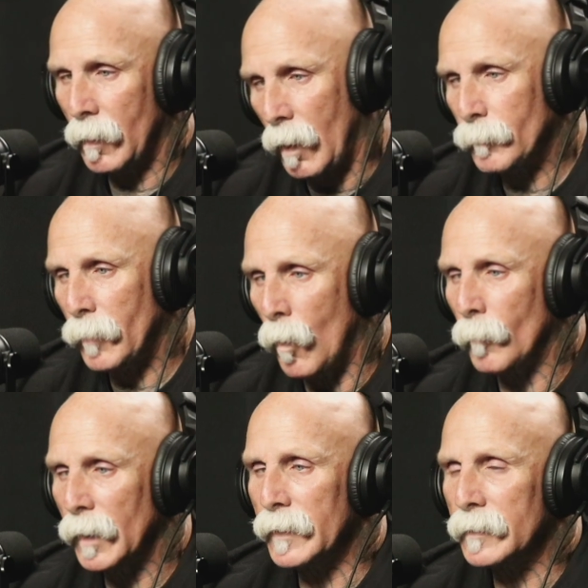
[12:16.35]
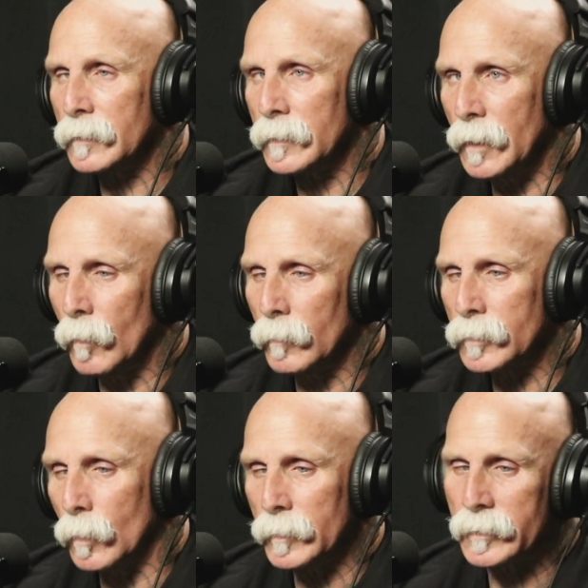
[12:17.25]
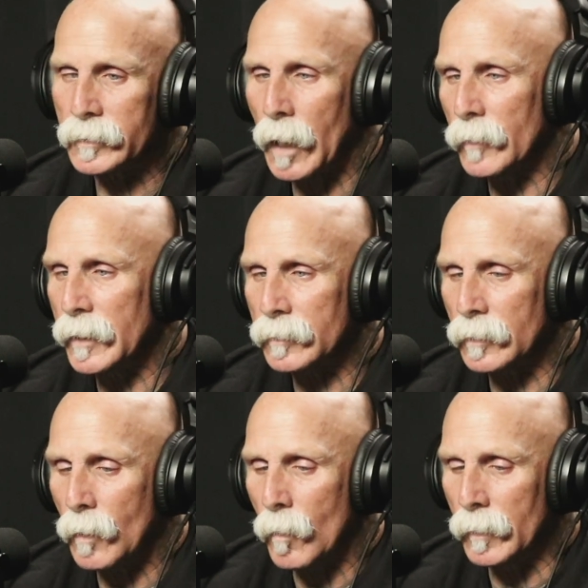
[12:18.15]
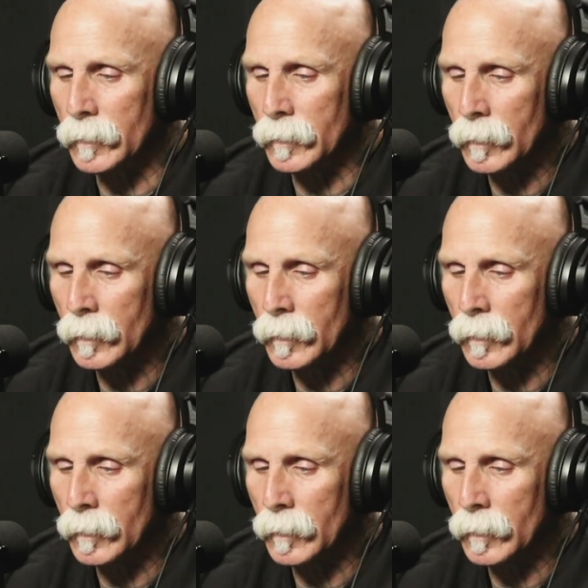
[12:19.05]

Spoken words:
our own place, you know. So this is how things are going.